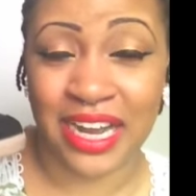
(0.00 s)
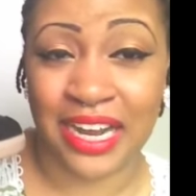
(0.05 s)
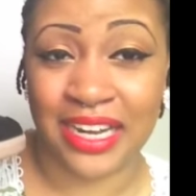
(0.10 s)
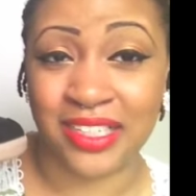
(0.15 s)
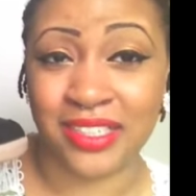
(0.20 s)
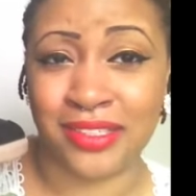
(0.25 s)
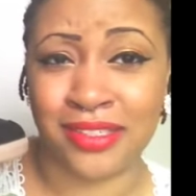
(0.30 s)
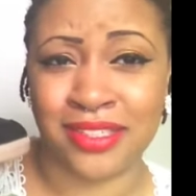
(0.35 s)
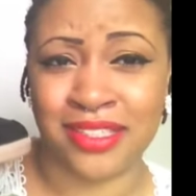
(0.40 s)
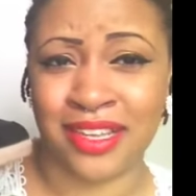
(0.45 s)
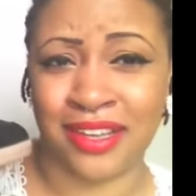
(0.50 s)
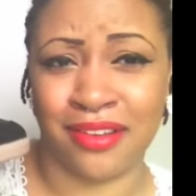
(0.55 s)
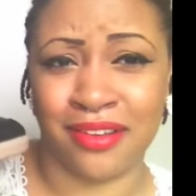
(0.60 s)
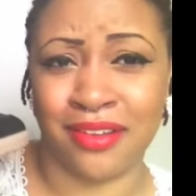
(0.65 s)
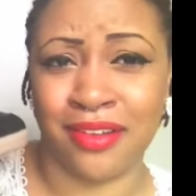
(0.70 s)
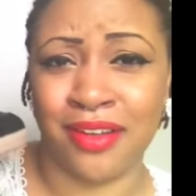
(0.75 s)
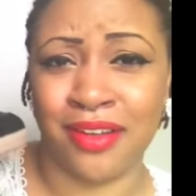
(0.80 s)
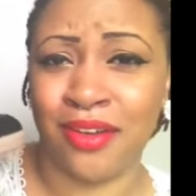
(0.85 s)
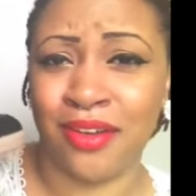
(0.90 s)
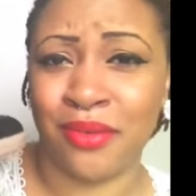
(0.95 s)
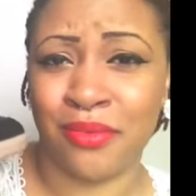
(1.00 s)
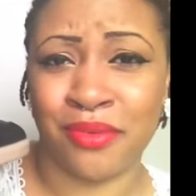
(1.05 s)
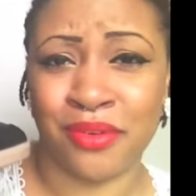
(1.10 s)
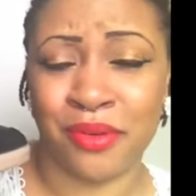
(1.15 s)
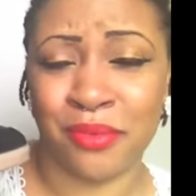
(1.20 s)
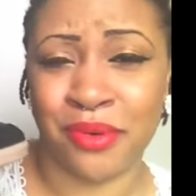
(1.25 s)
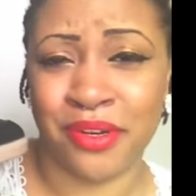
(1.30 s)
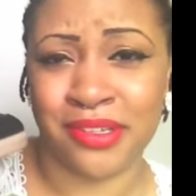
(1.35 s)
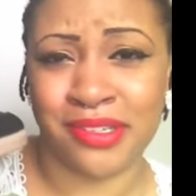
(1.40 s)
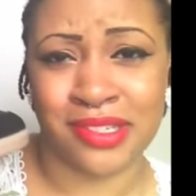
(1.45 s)
I just like want
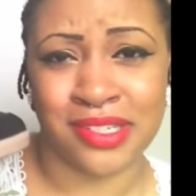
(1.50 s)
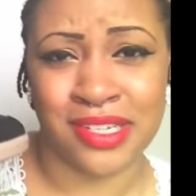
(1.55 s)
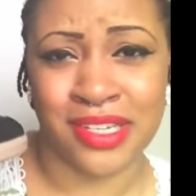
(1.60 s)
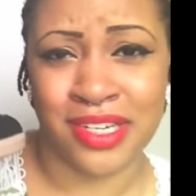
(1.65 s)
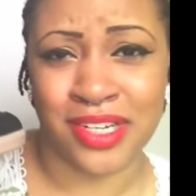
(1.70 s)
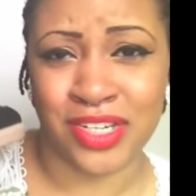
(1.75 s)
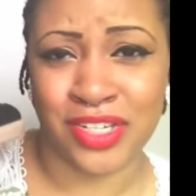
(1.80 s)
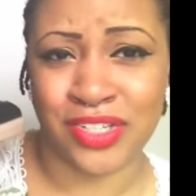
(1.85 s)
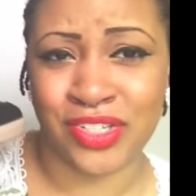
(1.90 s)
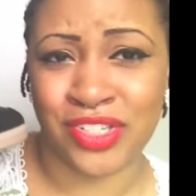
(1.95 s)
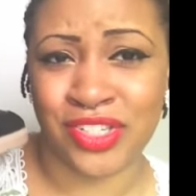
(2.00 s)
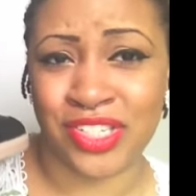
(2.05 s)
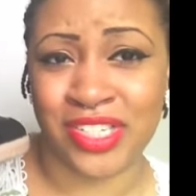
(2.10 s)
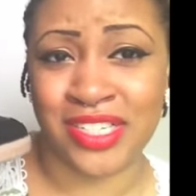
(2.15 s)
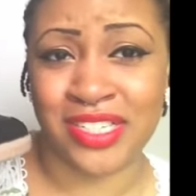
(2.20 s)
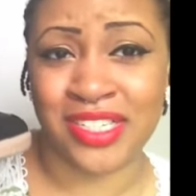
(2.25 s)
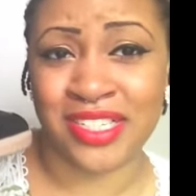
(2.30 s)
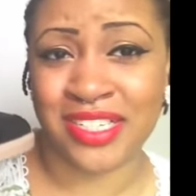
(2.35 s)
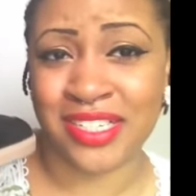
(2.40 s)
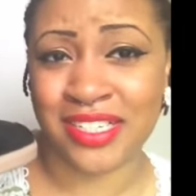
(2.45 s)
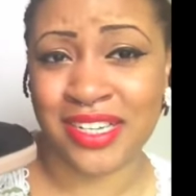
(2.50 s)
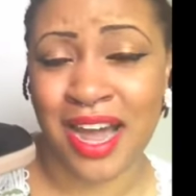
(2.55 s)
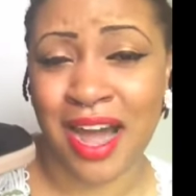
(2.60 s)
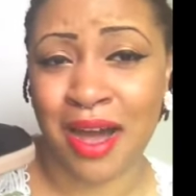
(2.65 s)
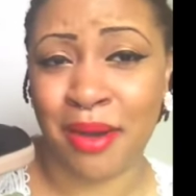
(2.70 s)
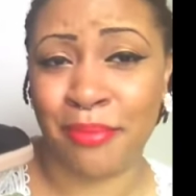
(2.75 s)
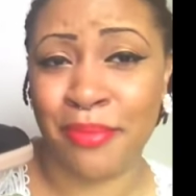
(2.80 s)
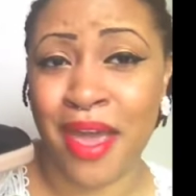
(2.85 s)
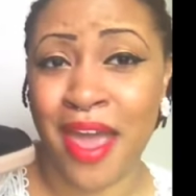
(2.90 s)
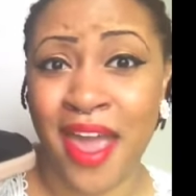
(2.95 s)
to wear sneakers, jeans, and a
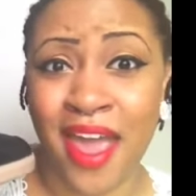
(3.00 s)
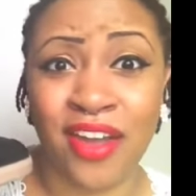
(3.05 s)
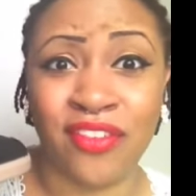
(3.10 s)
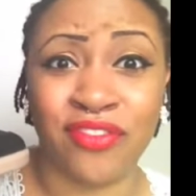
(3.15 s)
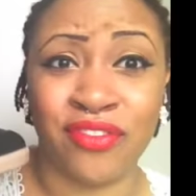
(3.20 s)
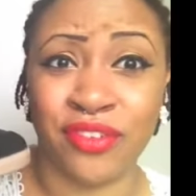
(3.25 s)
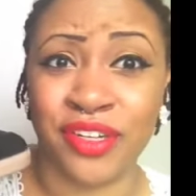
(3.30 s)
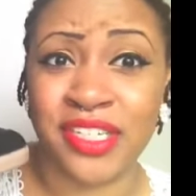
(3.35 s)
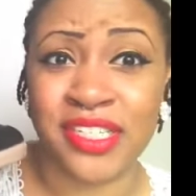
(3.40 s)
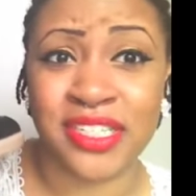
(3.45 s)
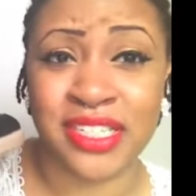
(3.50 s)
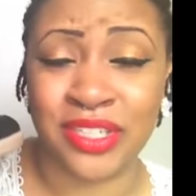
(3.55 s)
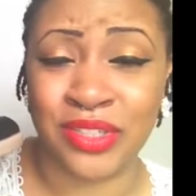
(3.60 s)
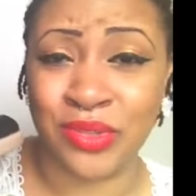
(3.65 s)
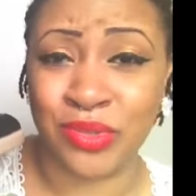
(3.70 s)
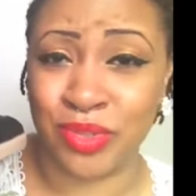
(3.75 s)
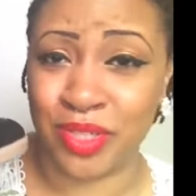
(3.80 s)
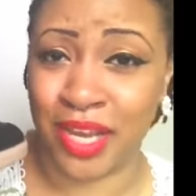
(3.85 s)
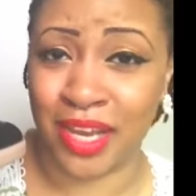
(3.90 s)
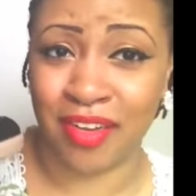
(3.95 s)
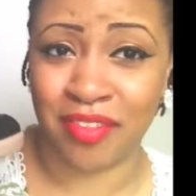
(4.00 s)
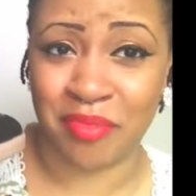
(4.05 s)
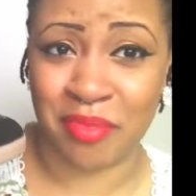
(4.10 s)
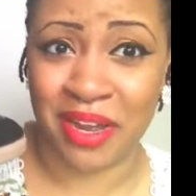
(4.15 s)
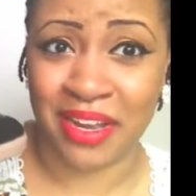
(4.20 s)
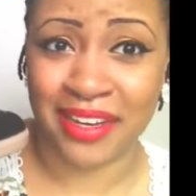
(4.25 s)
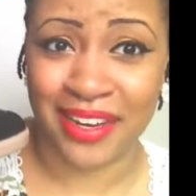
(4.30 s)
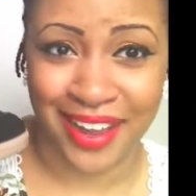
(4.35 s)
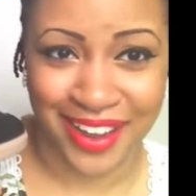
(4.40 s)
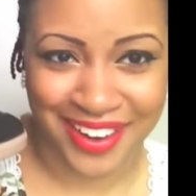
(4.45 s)
top every single day of
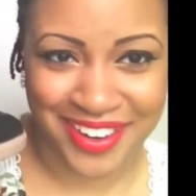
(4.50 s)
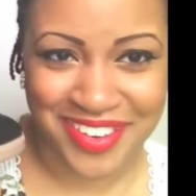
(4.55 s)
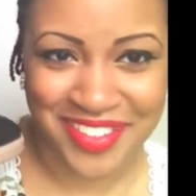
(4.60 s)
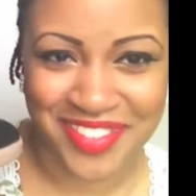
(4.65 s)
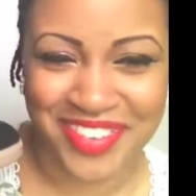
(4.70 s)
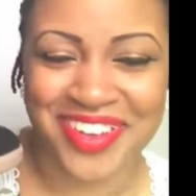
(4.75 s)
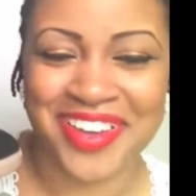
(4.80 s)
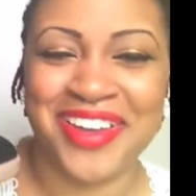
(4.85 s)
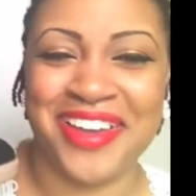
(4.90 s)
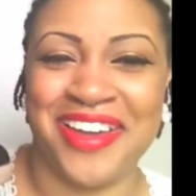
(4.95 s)
my life.